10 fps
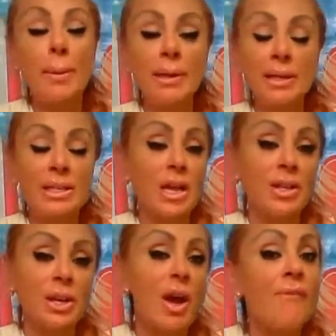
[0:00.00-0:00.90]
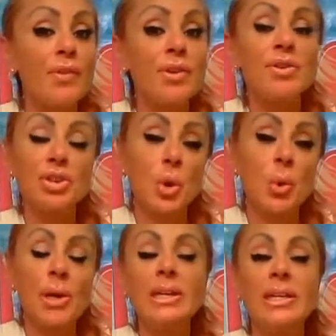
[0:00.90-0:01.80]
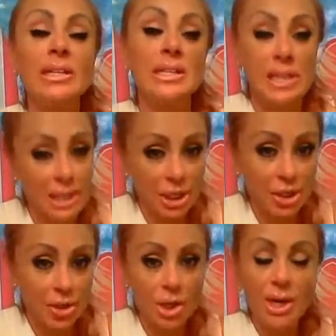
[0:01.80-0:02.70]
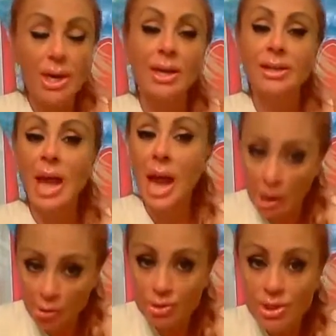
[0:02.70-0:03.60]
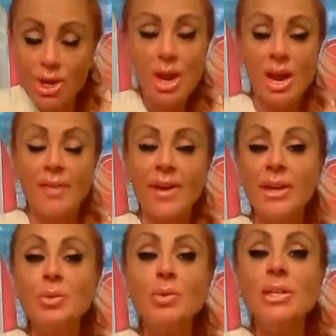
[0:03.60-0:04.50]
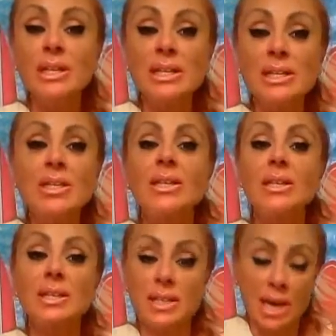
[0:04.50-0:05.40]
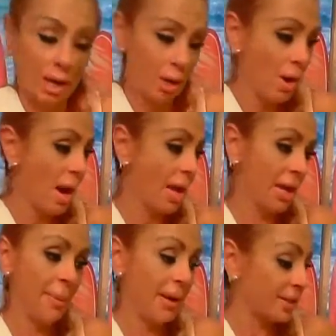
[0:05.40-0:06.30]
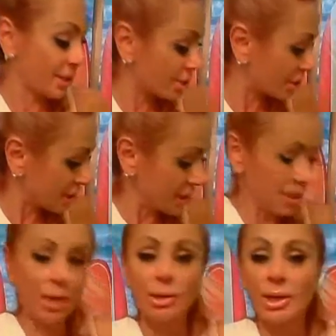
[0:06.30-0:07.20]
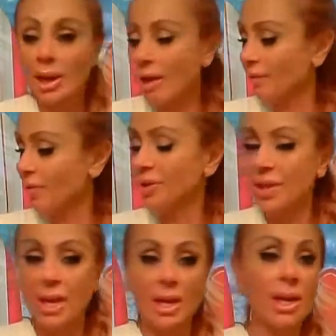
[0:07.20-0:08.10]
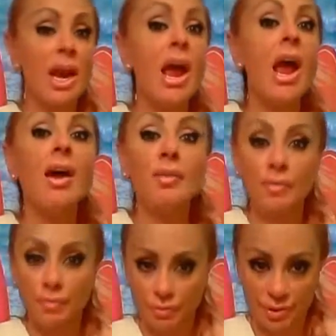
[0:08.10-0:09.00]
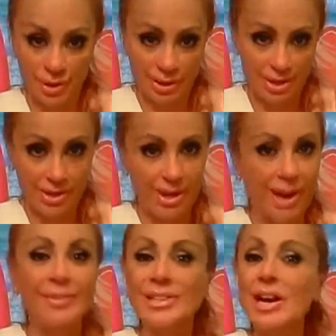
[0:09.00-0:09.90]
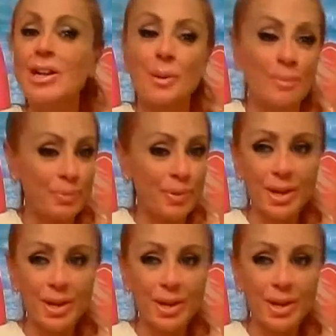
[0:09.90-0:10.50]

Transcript: but at least the comfort knowing it's here in the house. If anyone needs it, it's there. And I pay attention to detail, like everything, everything. I even tell him,